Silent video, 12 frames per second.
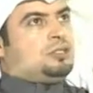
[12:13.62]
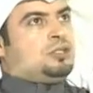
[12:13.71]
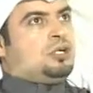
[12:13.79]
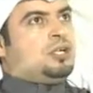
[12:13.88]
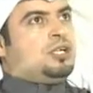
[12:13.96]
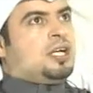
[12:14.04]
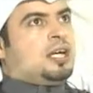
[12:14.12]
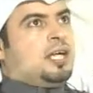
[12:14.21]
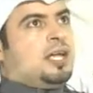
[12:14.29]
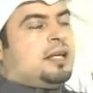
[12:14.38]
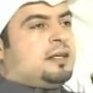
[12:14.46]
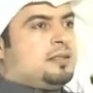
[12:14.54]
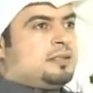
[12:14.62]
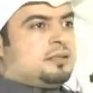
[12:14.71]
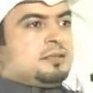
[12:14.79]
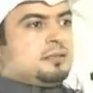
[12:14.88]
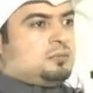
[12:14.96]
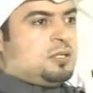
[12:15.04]
John
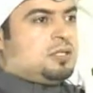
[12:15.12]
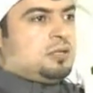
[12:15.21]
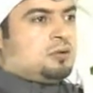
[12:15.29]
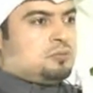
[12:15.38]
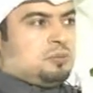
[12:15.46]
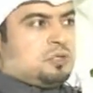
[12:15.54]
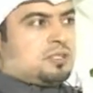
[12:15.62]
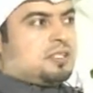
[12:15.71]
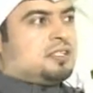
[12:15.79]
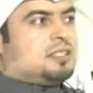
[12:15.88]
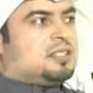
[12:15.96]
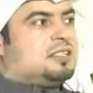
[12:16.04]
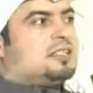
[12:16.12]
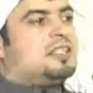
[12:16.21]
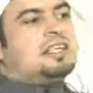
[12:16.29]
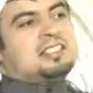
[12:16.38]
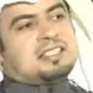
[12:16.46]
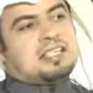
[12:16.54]
Gray, well-known book,
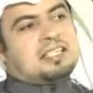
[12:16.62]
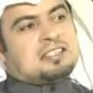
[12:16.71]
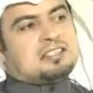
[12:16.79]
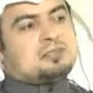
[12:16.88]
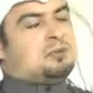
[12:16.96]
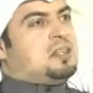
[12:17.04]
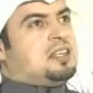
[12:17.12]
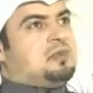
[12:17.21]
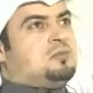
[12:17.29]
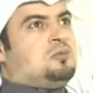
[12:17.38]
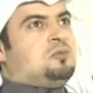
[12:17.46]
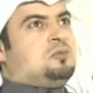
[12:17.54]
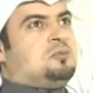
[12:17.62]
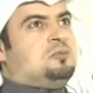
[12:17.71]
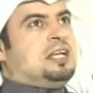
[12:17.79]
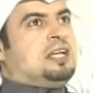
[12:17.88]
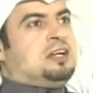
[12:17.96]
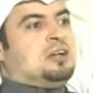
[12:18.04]
he said this: when the
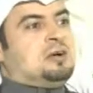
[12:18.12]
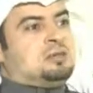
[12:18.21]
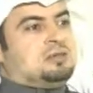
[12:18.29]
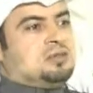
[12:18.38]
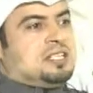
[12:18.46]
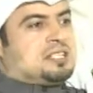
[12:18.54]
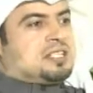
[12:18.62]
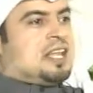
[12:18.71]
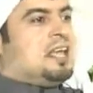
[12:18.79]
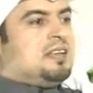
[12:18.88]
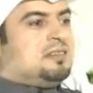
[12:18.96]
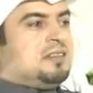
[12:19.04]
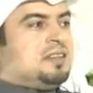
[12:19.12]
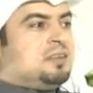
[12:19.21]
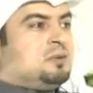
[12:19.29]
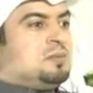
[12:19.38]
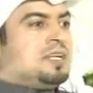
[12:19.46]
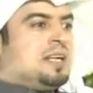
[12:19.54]
man goes to his cave and the
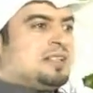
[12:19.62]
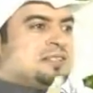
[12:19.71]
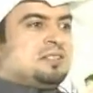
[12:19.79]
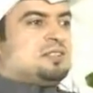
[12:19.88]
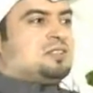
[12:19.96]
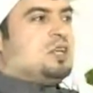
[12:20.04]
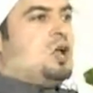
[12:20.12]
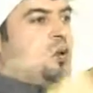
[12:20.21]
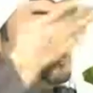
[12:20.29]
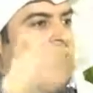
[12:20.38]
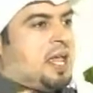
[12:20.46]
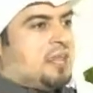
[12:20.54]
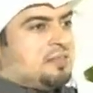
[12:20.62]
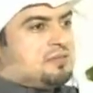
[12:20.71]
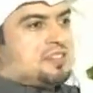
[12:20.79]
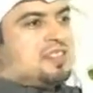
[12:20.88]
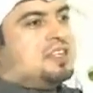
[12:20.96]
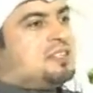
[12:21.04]
woman has this
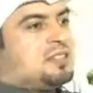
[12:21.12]
waves.